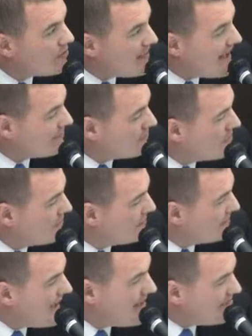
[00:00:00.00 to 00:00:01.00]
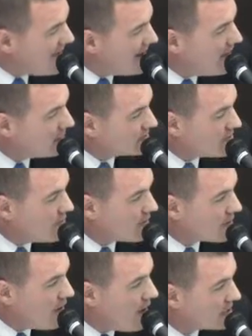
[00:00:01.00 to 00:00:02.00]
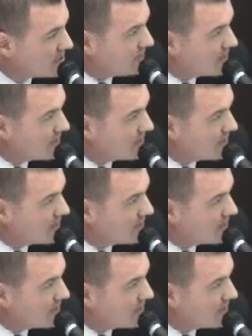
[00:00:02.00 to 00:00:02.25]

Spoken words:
that helps lower costs